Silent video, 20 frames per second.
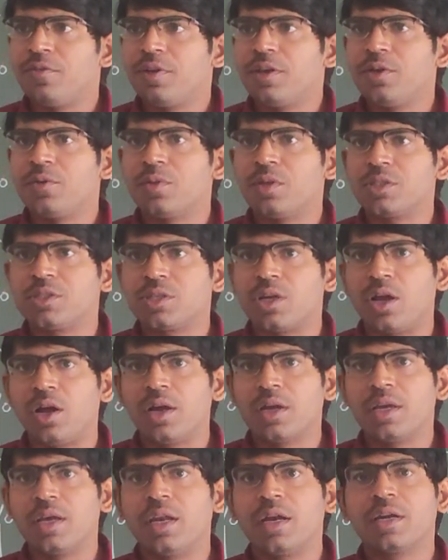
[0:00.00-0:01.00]
if we give the
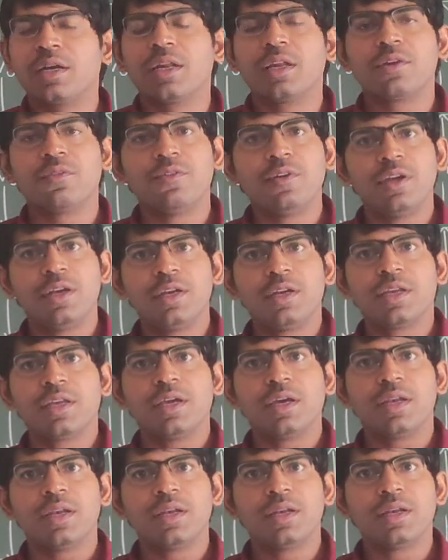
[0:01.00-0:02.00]
strong electric field, it
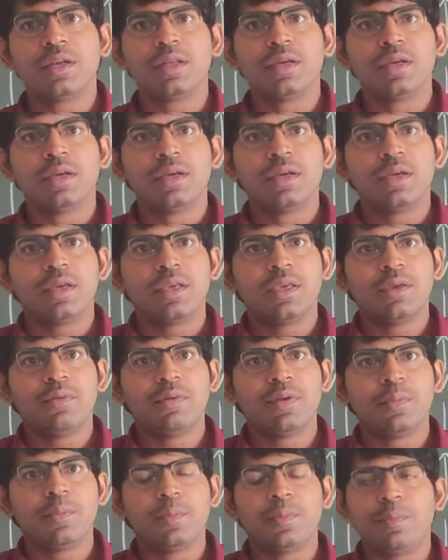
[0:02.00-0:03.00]
can
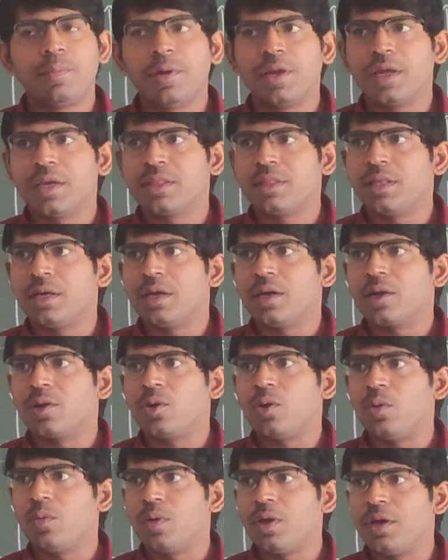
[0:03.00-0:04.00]
even break the
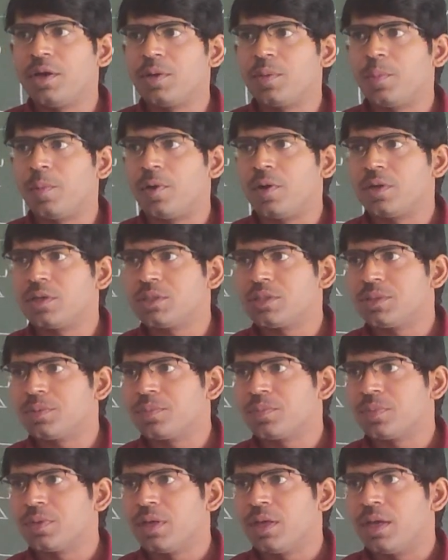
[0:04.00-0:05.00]
covalent
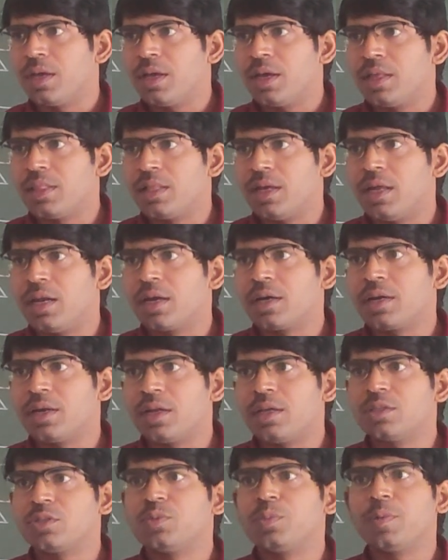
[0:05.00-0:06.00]
bonds and the
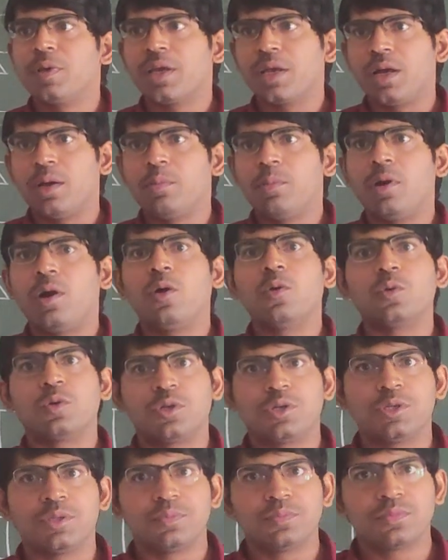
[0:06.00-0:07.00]
electrons may come
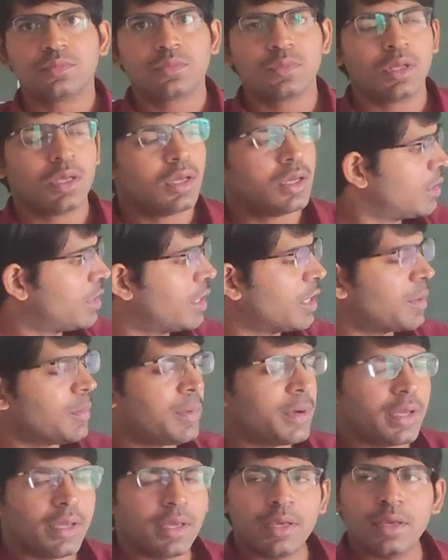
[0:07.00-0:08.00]
out,
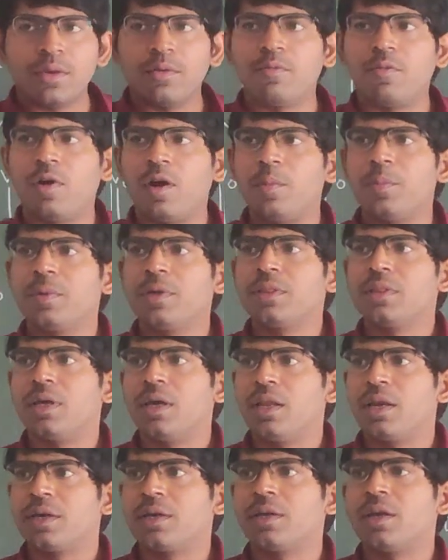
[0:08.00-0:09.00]
thereby forming
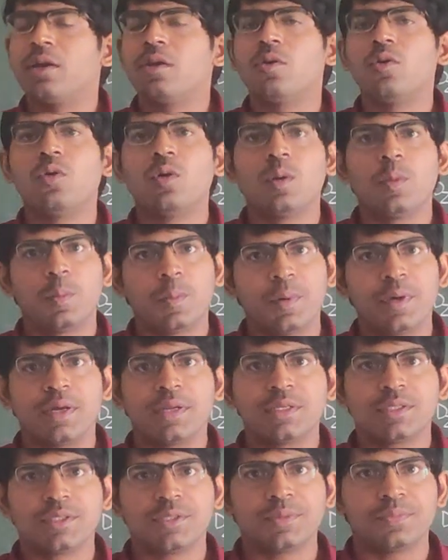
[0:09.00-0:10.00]
the electron hole
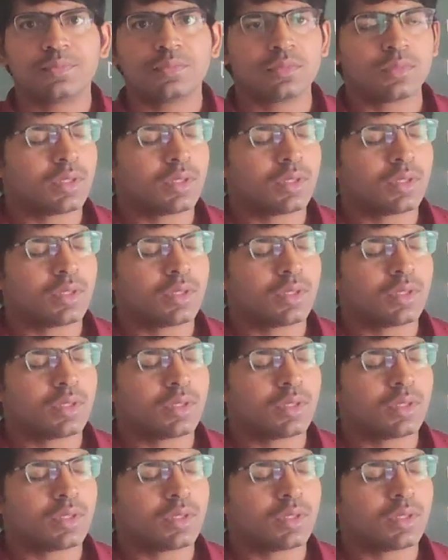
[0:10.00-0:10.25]
pairs.